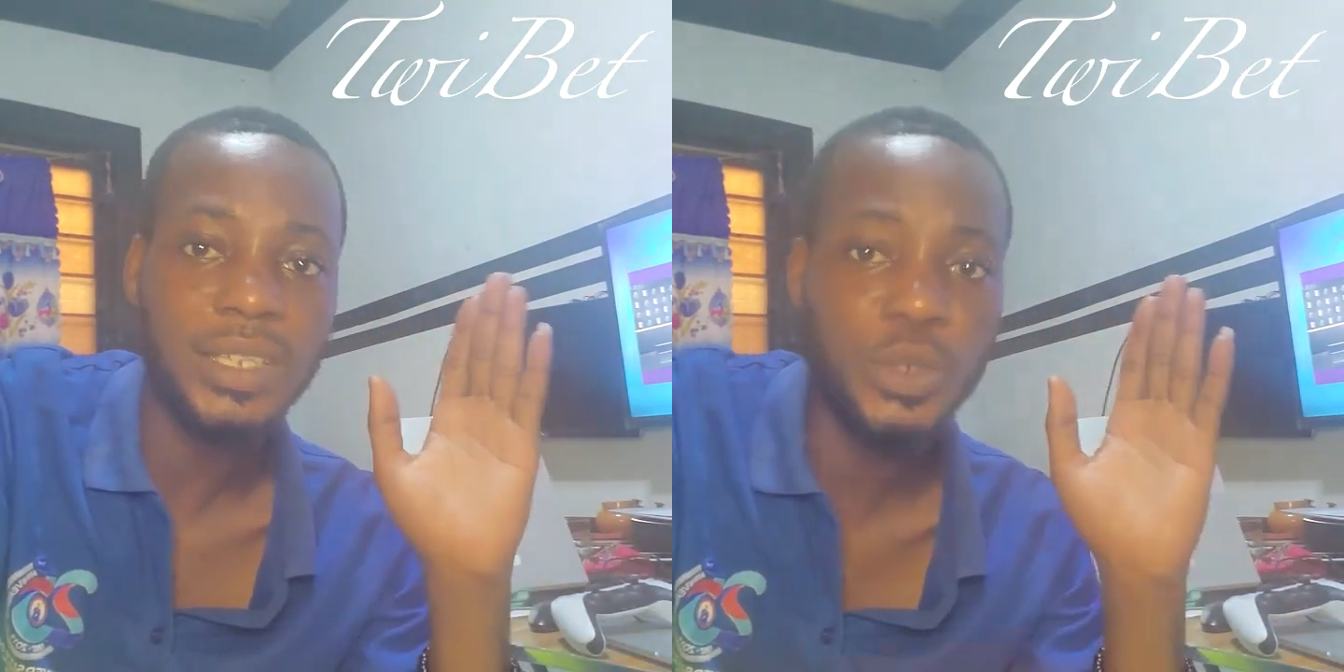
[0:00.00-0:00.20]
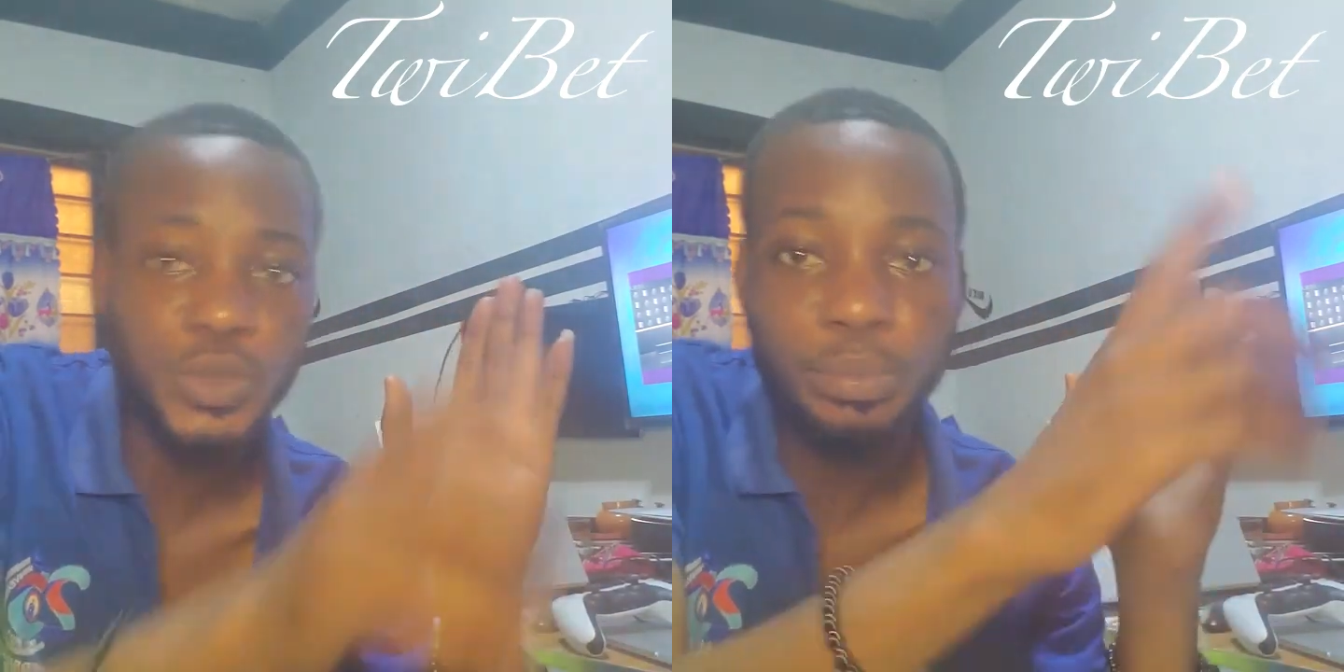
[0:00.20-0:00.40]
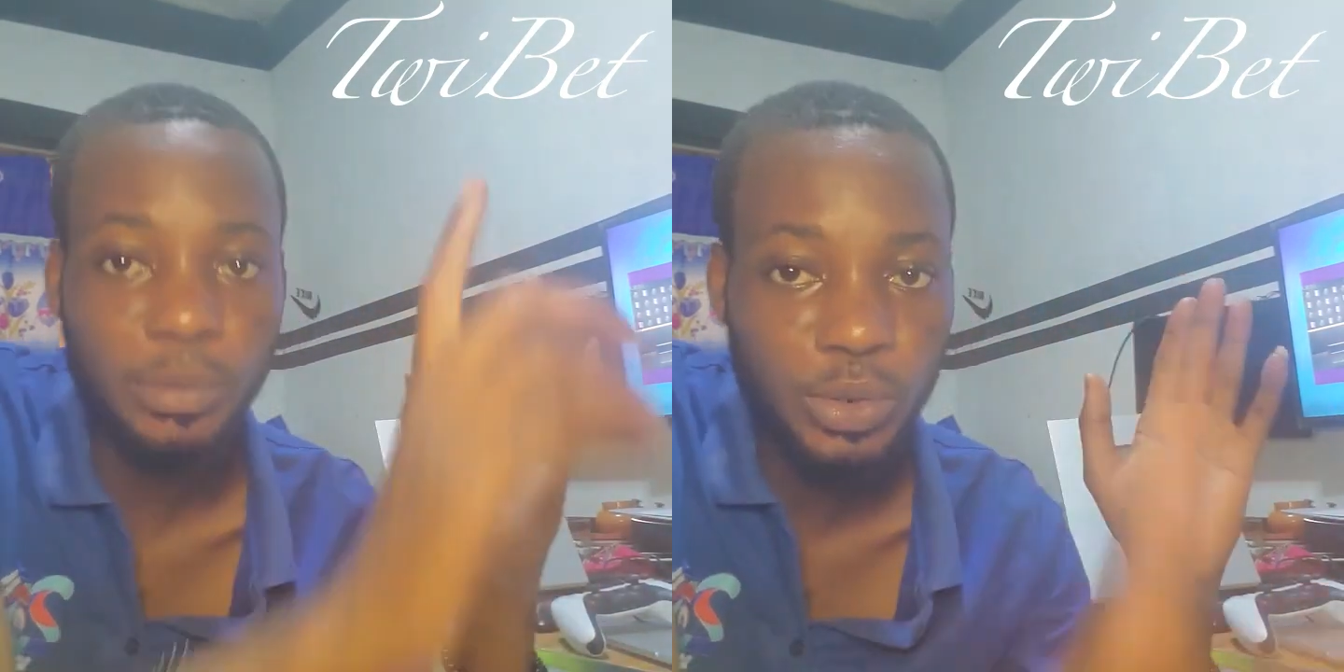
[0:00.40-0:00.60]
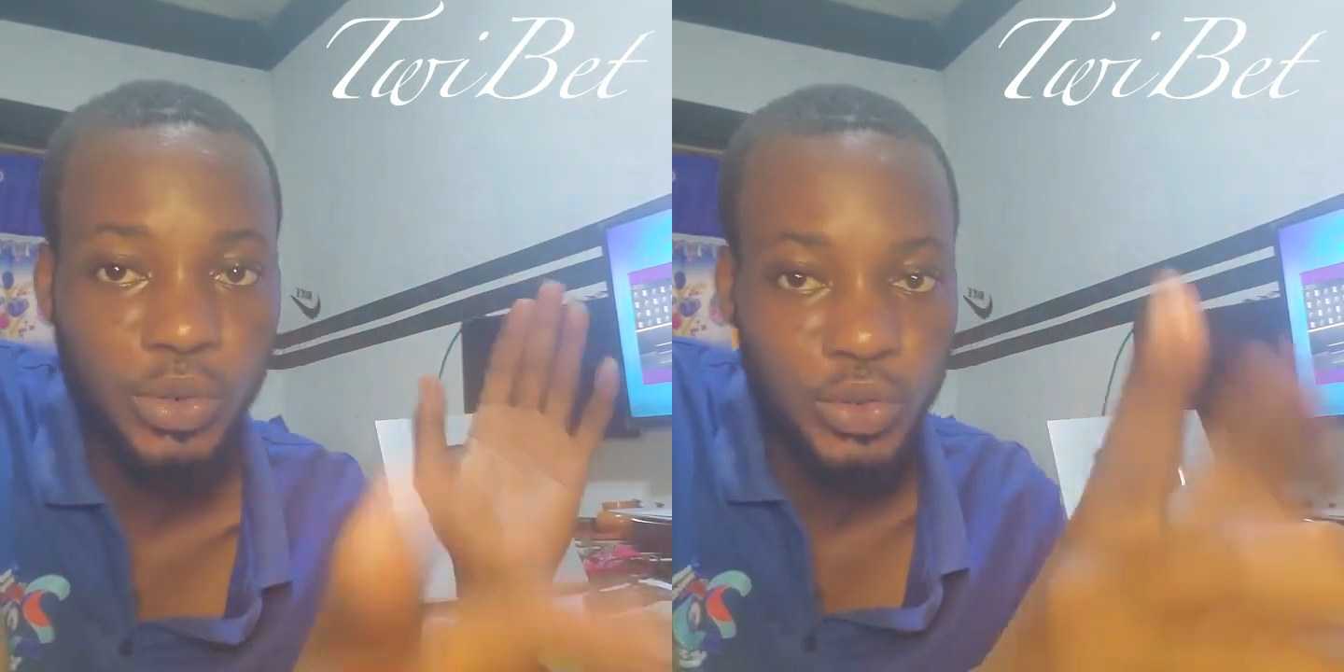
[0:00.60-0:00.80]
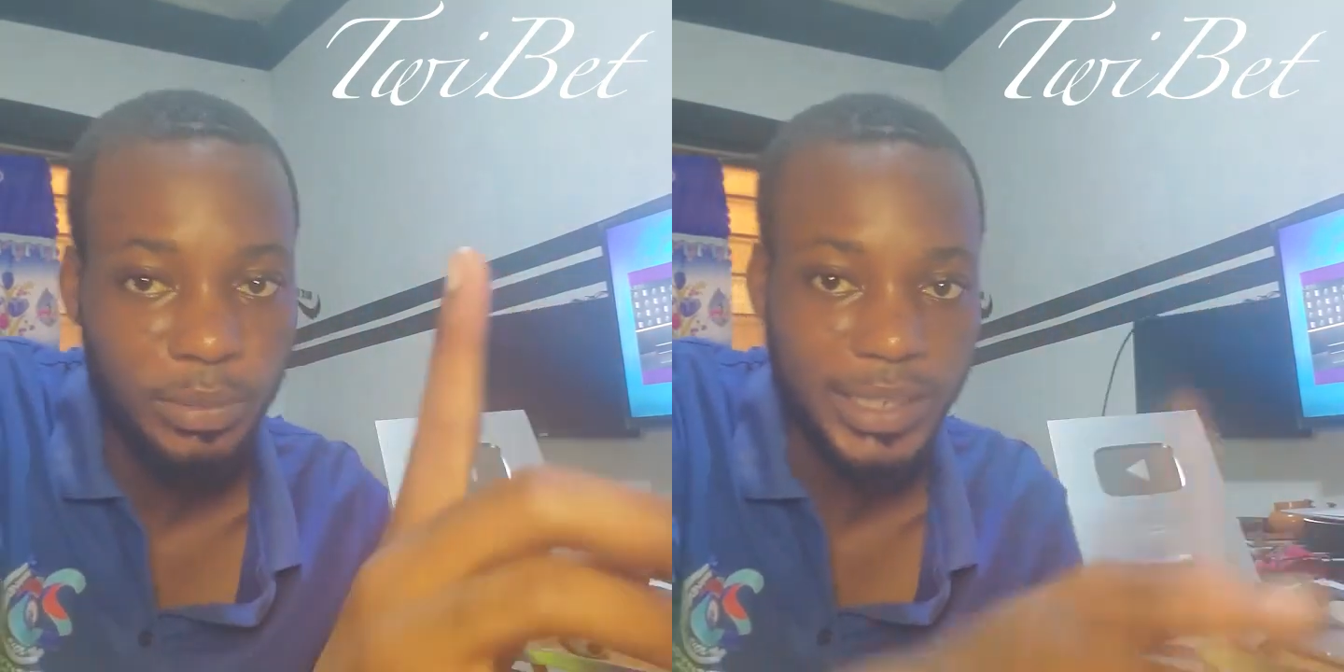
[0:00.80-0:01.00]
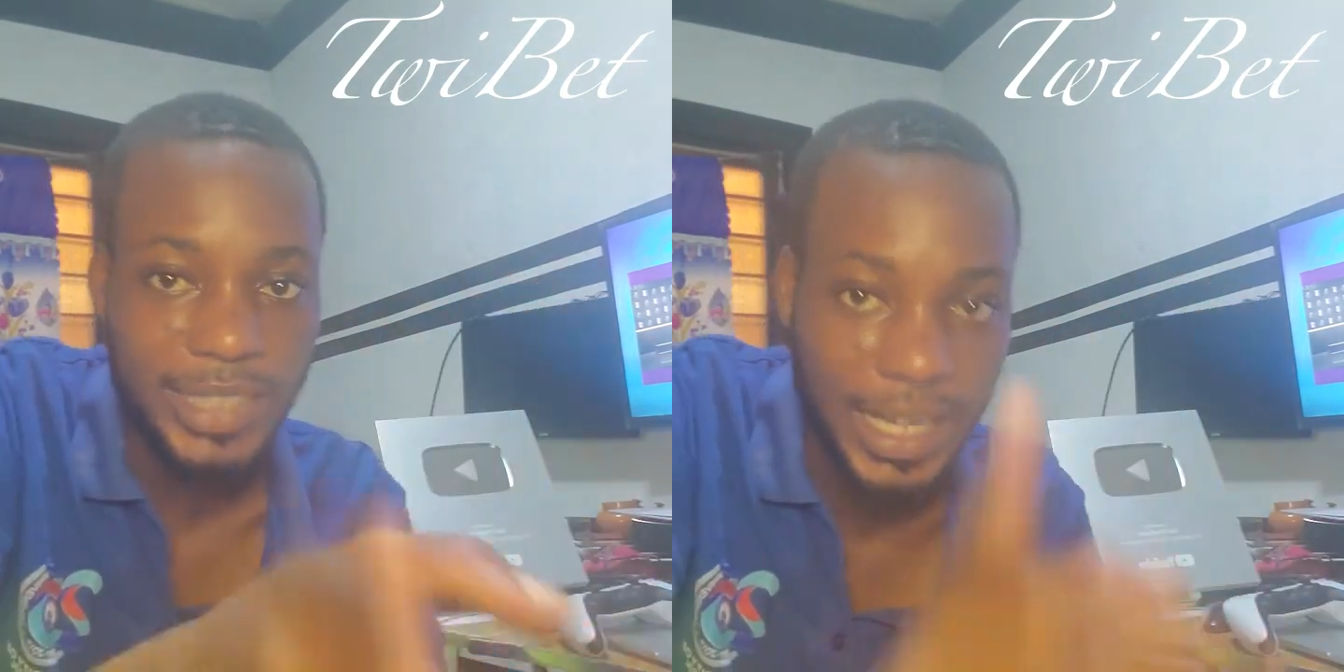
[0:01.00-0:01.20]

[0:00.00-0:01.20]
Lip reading: they will promo code bet